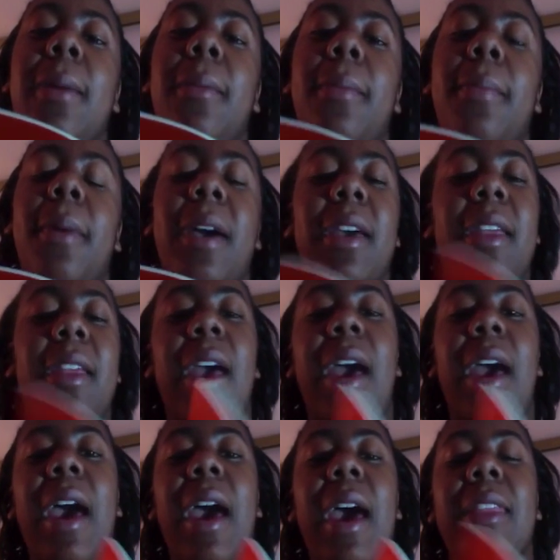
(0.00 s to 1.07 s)
but
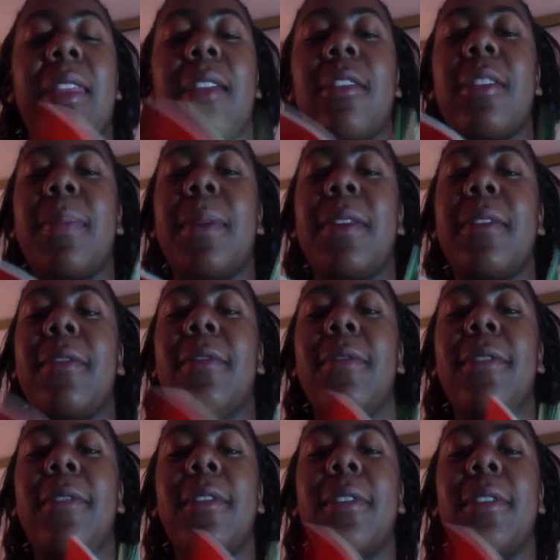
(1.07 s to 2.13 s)
there's been a
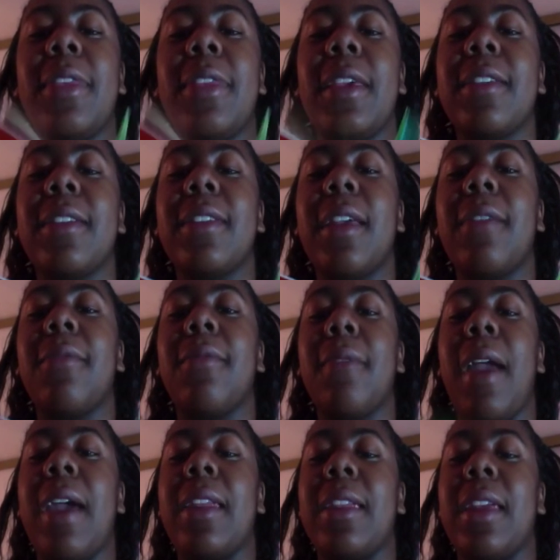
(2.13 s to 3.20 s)
few things I've
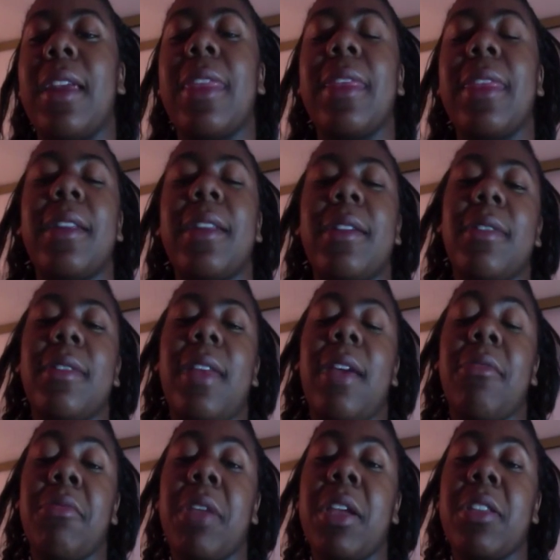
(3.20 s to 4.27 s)
read, and I thought I
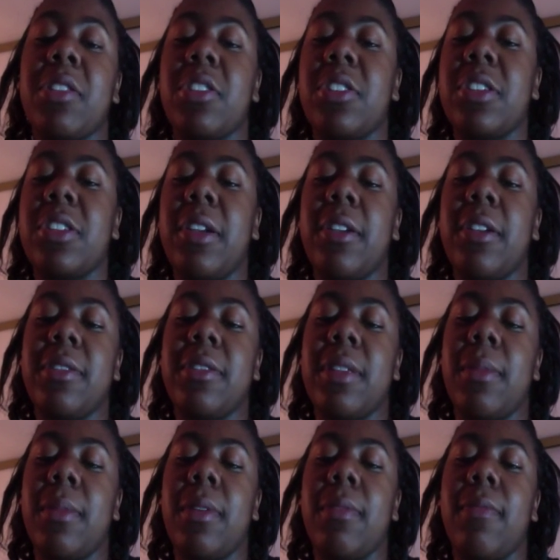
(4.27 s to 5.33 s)
would like to share
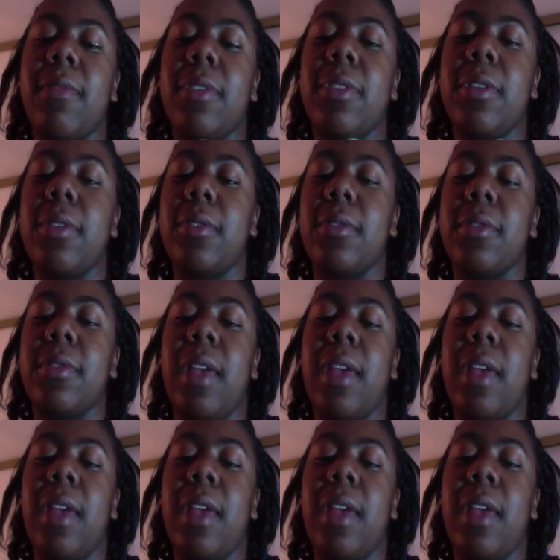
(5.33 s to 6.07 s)
some of those